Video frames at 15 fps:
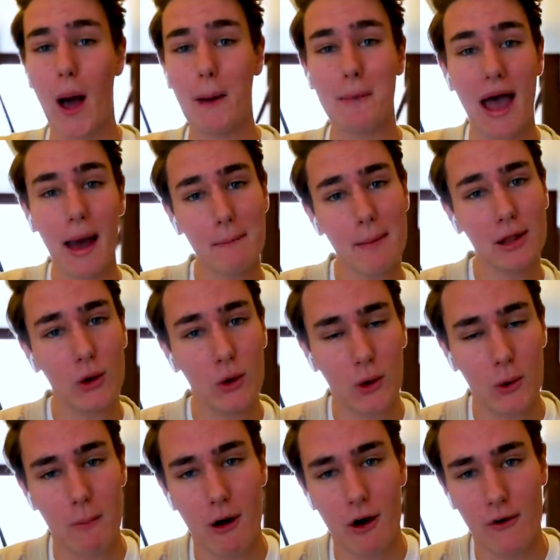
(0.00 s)
I'm at my
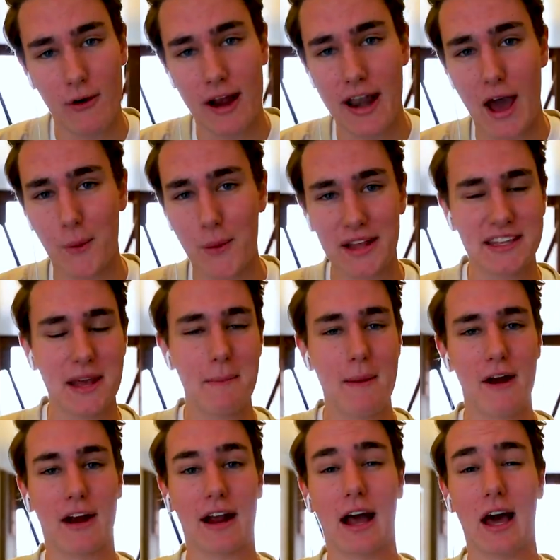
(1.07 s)
local mall right now. We're at the
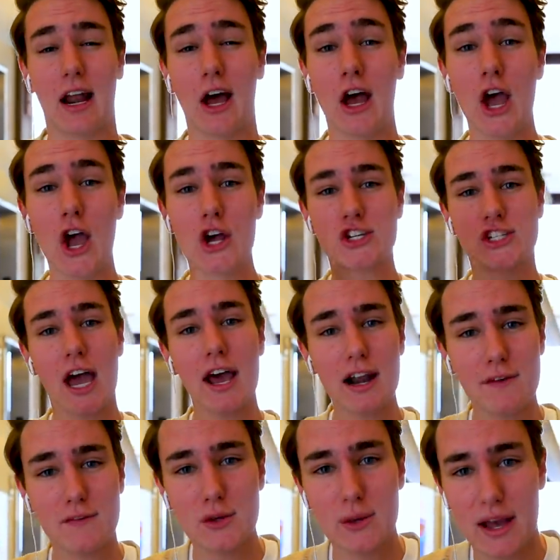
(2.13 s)
Americana. Shout
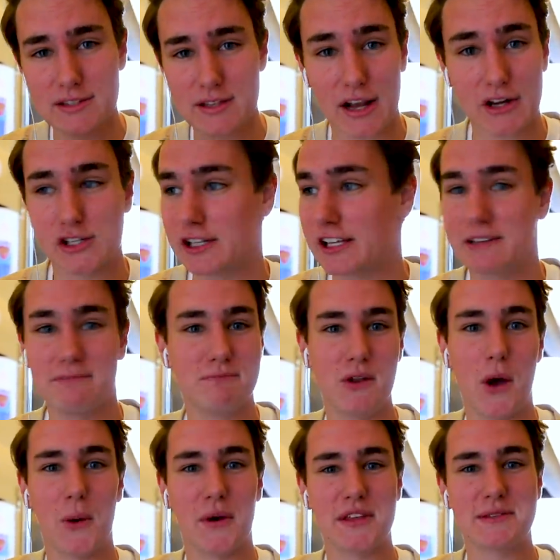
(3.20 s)
out if you guys actually
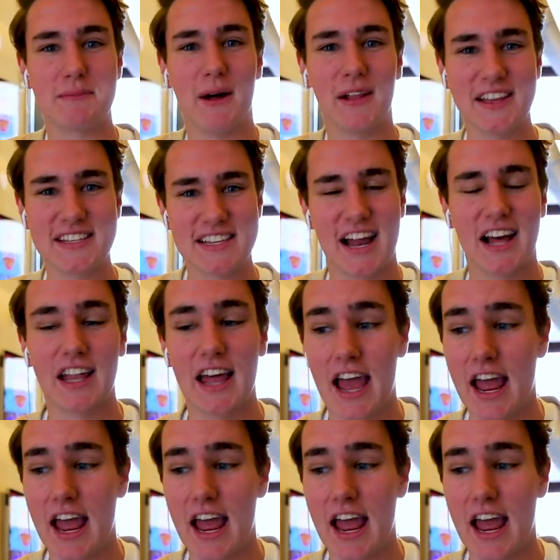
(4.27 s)
know where this mall is in L